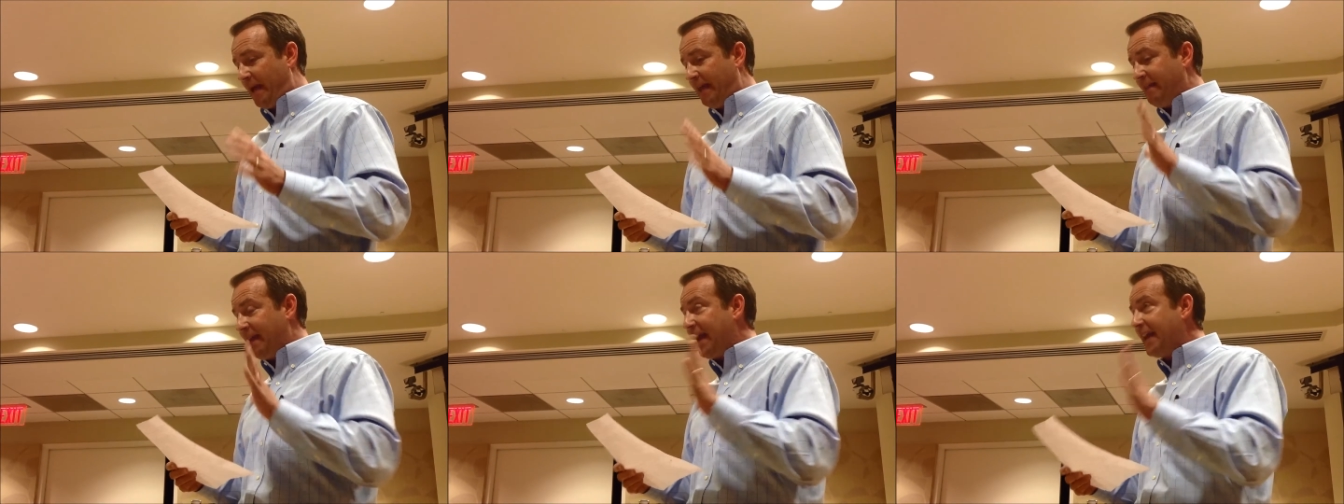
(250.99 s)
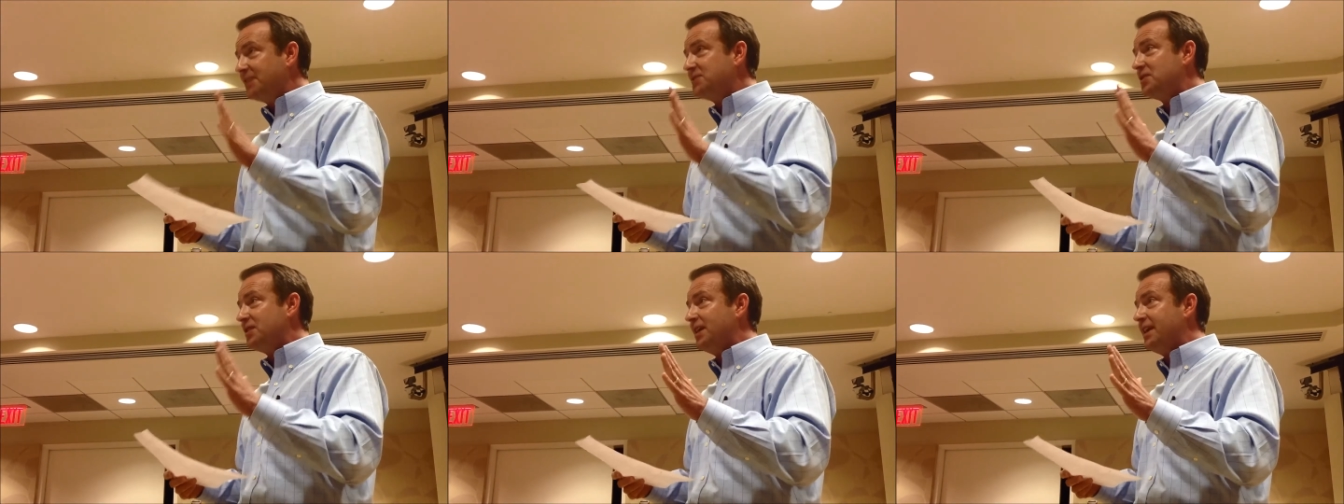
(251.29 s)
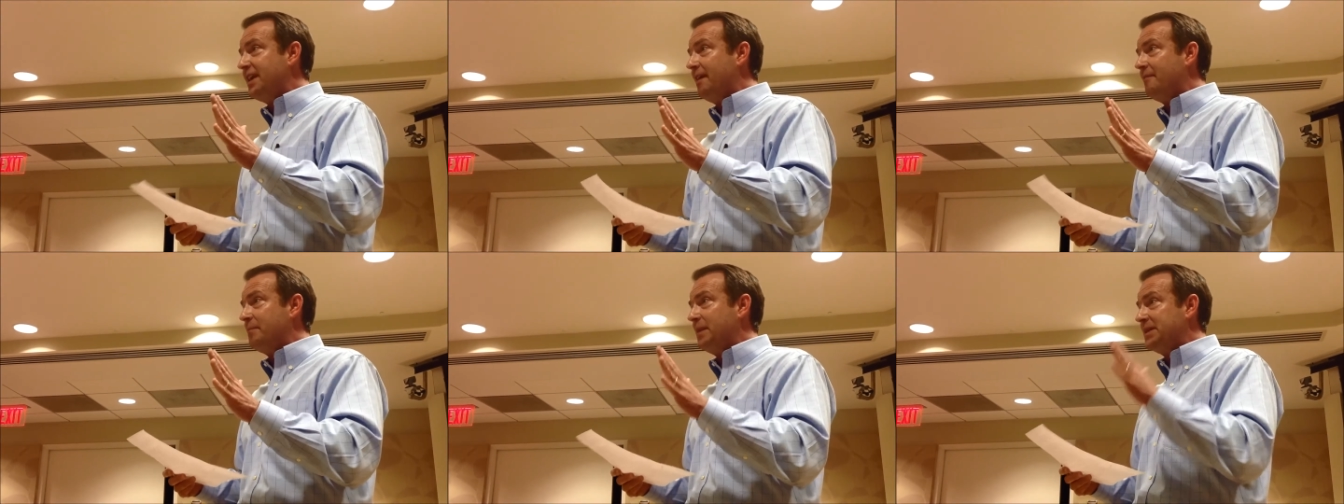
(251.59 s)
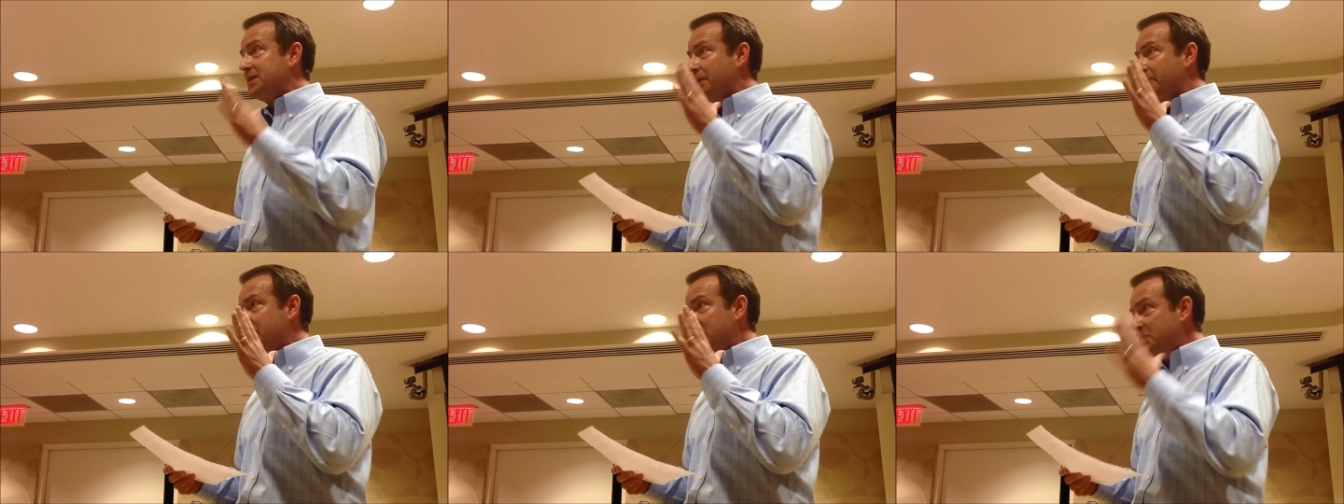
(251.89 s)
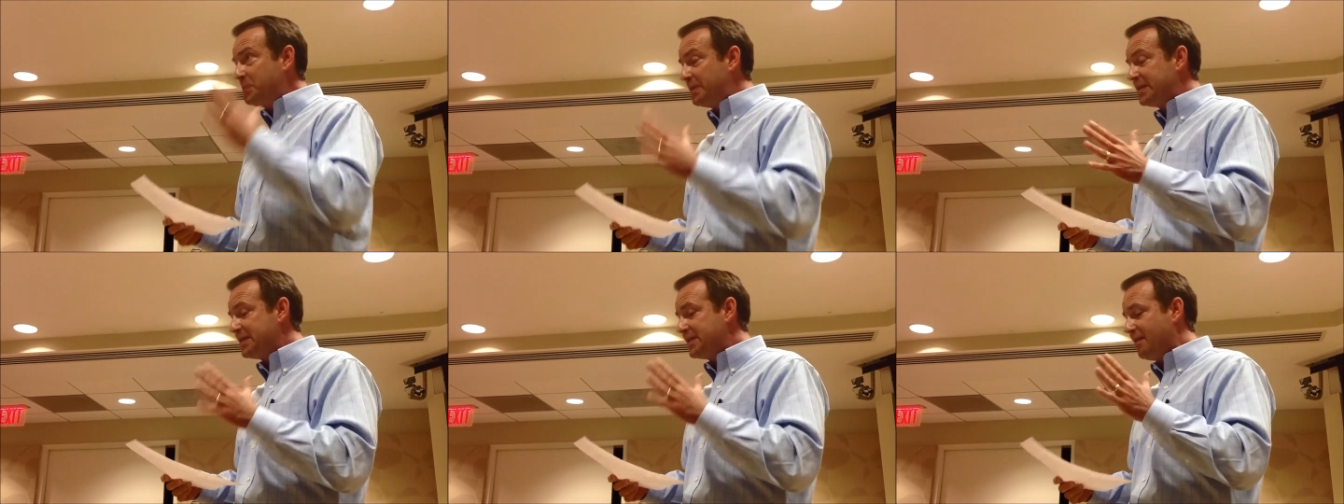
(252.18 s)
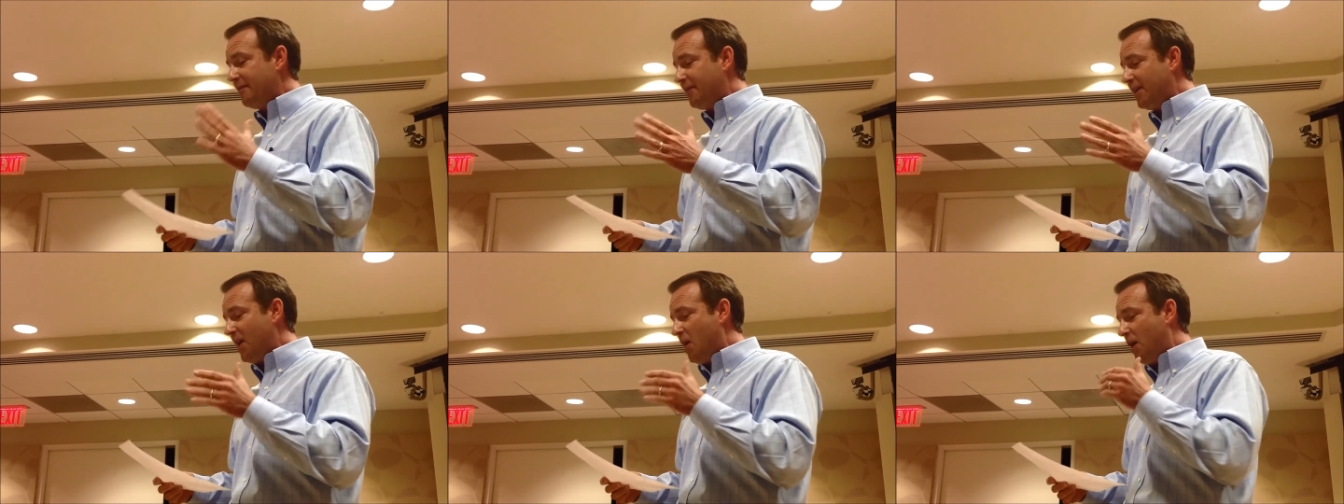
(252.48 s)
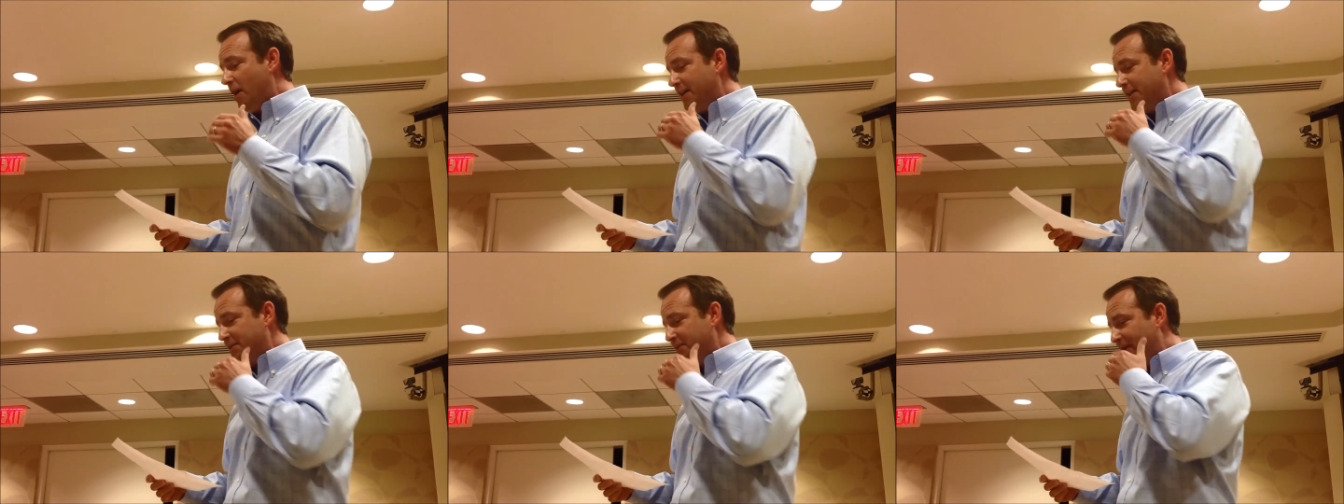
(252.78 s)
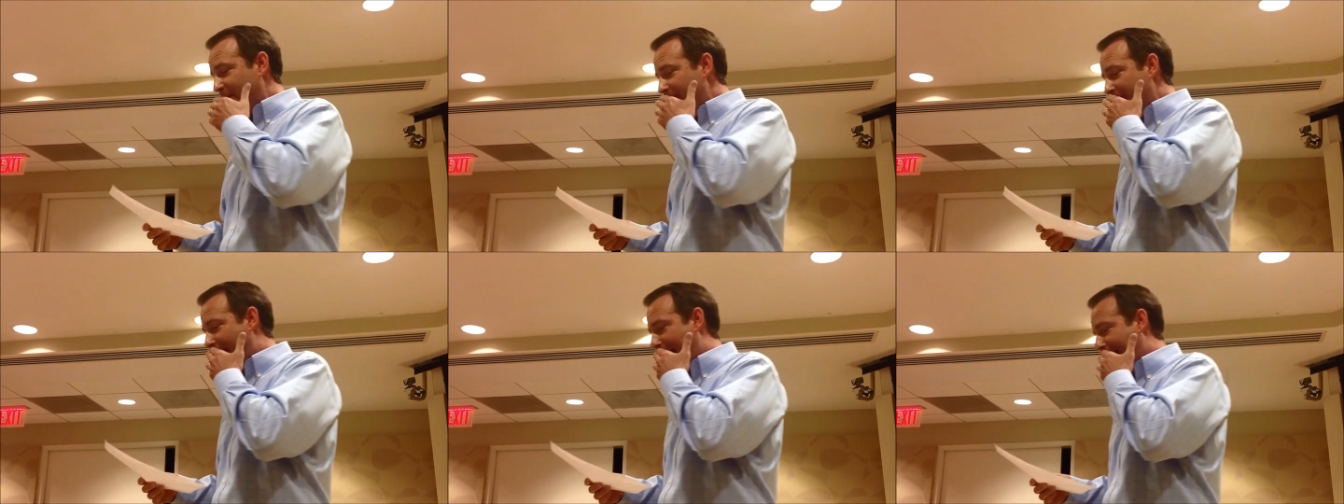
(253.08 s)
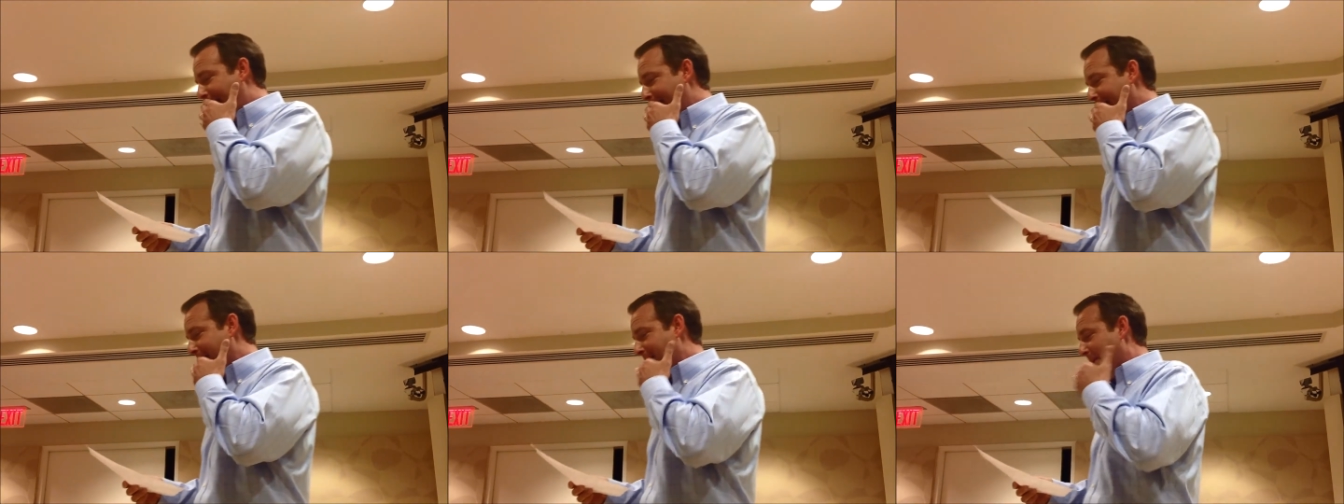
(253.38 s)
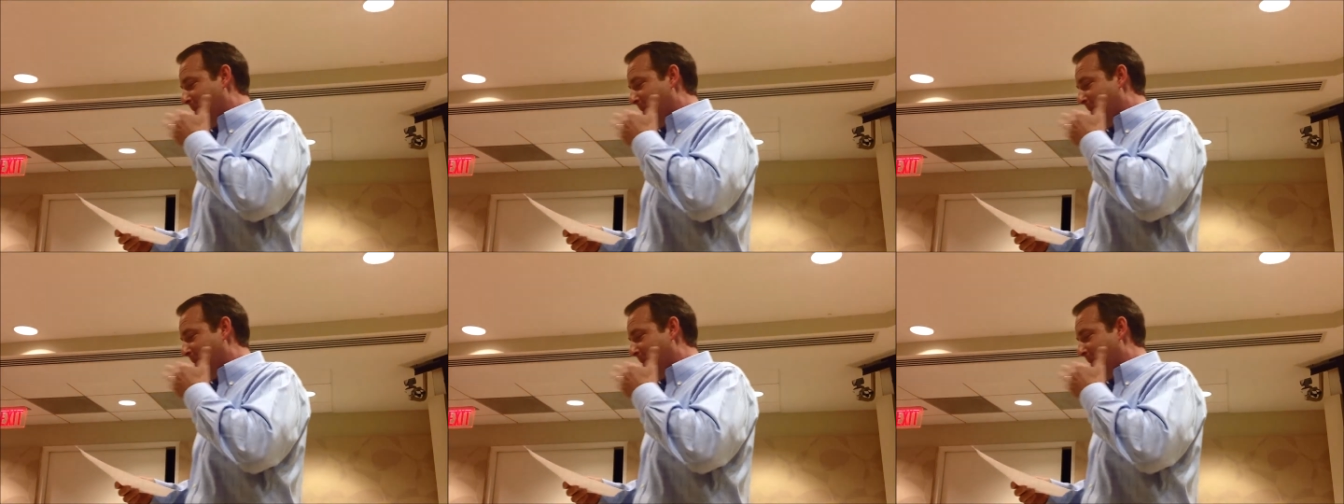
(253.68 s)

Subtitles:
And they actually gave me some specific, honest feedback.